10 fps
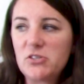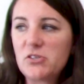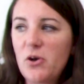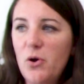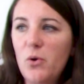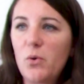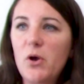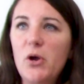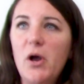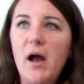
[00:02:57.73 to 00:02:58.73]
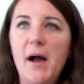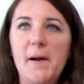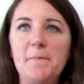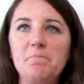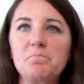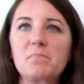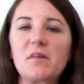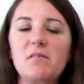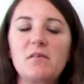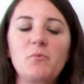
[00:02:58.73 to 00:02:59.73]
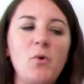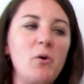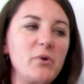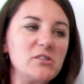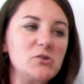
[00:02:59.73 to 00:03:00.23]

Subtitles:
So while we